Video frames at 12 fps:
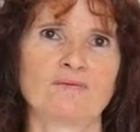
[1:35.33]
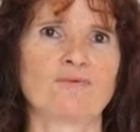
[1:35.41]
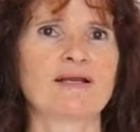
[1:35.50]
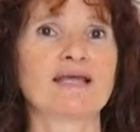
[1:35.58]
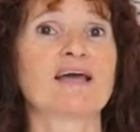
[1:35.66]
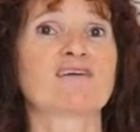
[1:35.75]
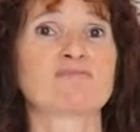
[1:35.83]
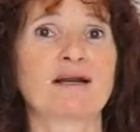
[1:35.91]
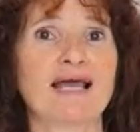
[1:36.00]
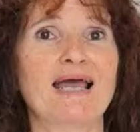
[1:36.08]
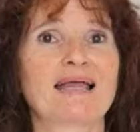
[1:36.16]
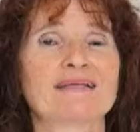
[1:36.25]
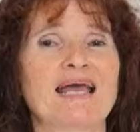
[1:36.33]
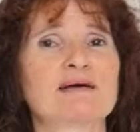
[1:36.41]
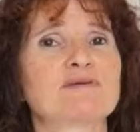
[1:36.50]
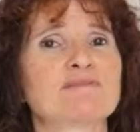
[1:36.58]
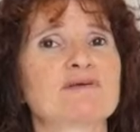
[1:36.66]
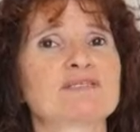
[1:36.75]
Running out of plan
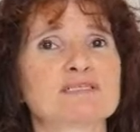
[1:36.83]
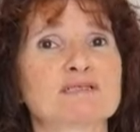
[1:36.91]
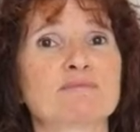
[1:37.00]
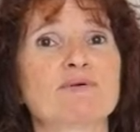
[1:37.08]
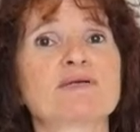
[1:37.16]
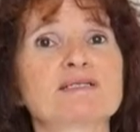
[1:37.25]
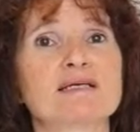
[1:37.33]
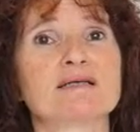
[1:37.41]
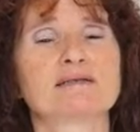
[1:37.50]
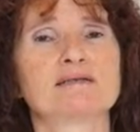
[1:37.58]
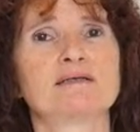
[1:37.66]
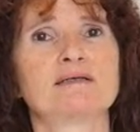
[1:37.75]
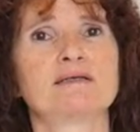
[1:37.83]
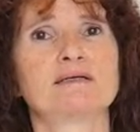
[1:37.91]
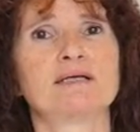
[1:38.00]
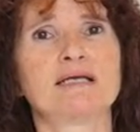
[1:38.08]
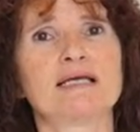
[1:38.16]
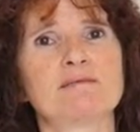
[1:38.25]
can be very disappointing.
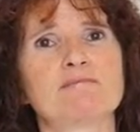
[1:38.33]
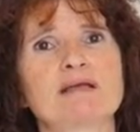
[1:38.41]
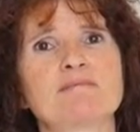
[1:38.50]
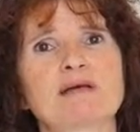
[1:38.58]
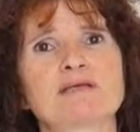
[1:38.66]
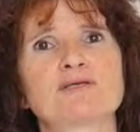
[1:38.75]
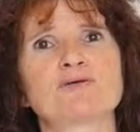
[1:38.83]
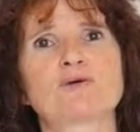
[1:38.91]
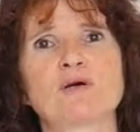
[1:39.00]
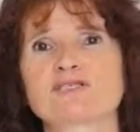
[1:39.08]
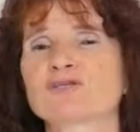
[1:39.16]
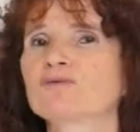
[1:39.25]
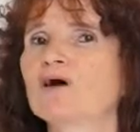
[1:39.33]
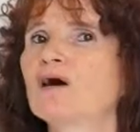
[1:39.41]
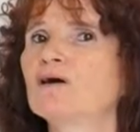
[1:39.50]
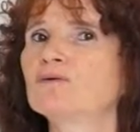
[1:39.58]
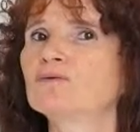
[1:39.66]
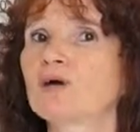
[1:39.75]
It may make you question the
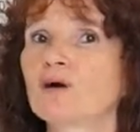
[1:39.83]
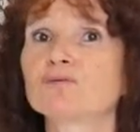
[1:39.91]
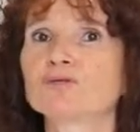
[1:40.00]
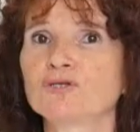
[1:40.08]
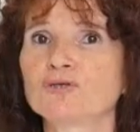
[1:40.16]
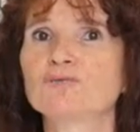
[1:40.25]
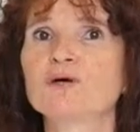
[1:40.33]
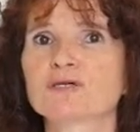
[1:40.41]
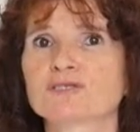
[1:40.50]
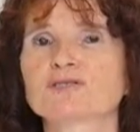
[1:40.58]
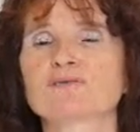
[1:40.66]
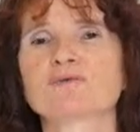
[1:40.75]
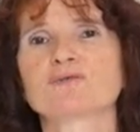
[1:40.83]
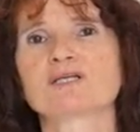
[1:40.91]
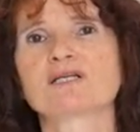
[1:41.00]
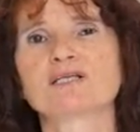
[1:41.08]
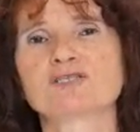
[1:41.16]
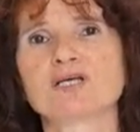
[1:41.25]
whole goal that you worked towards
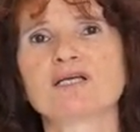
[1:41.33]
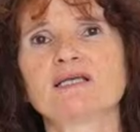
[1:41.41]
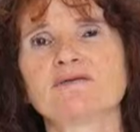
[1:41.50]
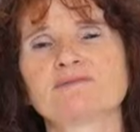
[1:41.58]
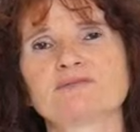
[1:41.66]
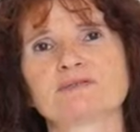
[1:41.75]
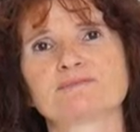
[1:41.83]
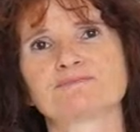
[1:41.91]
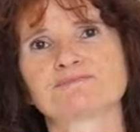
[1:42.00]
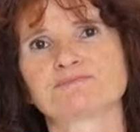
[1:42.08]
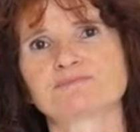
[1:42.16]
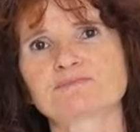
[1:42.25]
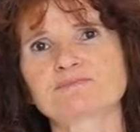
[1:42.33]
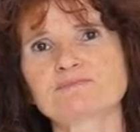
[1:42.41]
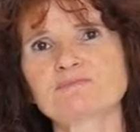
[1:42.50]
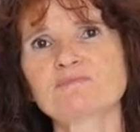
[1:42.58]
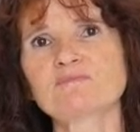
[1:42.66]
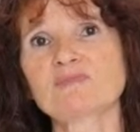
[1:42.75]
and achieved.
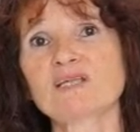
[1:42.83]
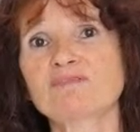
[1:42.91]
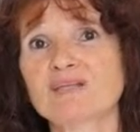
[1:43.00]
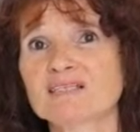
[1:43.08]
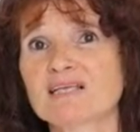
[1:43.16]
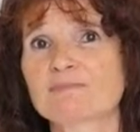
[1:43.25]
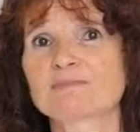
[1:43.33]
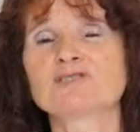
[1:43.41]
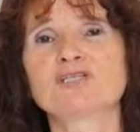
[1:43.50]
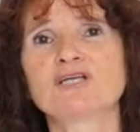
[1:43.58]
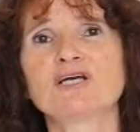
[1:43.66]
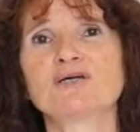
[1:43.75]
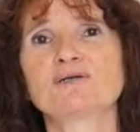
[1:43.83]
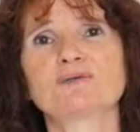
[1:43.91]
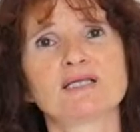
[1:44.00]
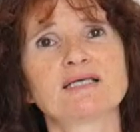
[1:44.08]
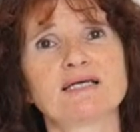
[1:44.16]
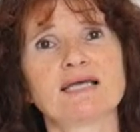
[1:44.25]
If that's happened to you,
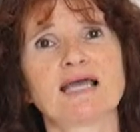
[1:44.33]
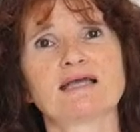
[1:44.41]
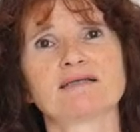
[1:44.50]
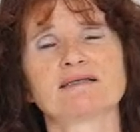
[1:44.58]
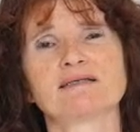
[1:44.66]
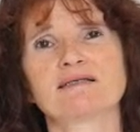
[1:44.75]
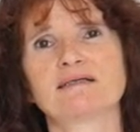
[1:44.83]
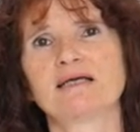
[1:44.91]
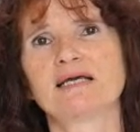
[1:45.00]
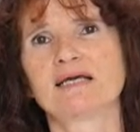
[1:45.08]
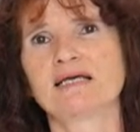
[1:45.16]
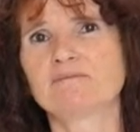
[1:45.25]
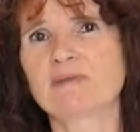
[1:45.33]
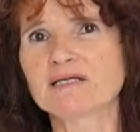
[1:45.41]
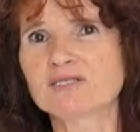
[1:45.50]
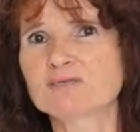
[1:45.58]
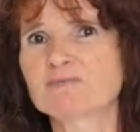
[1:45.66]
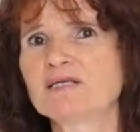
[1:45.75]
think again. It may
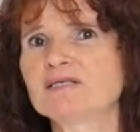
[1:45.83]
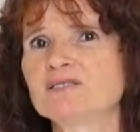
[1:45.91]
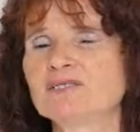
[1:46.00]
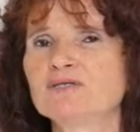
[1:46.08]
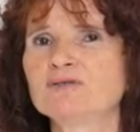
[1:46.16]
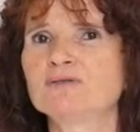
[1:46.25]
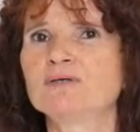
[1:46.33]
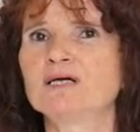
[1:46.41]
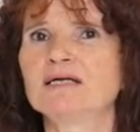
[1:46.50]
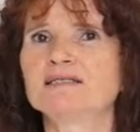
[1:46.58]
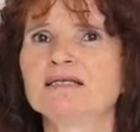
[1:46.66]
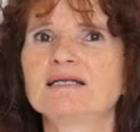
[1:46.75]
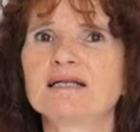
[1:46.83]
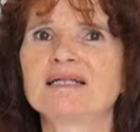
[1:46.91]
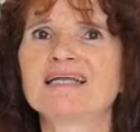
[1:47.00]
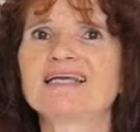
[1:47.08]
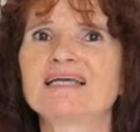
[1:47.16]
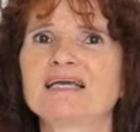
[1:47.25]
just be that you didn't
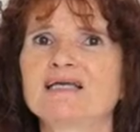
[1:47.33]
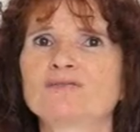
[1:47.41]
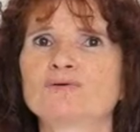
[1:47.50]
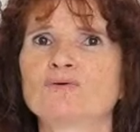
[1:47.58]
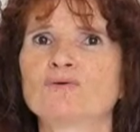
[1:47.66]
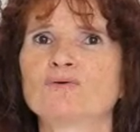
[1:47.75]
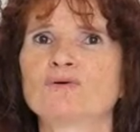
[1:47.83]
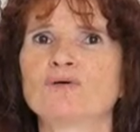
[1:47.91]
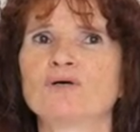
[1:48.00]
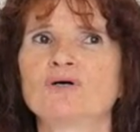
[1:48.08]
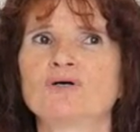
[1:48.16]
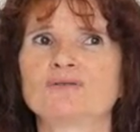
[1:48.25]
link it or